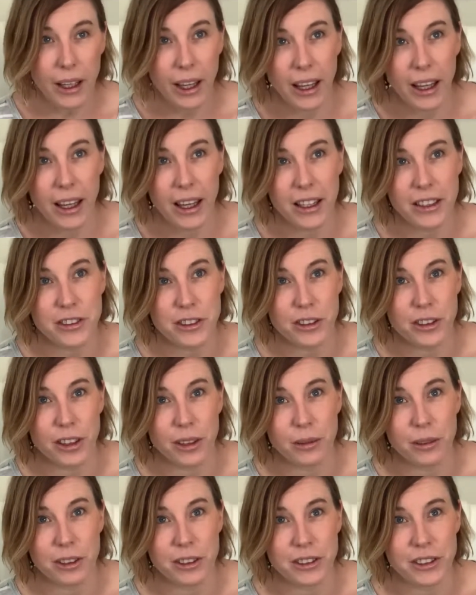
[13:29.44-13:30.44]
and you
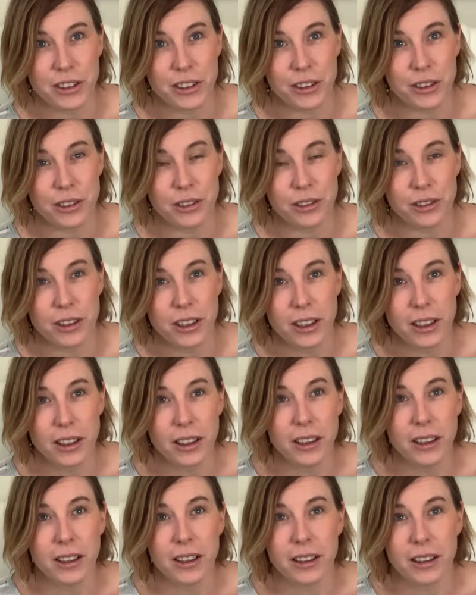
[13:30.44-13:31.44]
don't want to
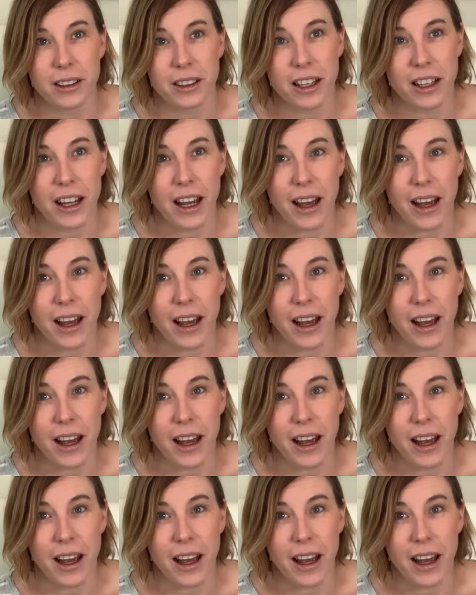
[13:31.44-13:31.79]
kind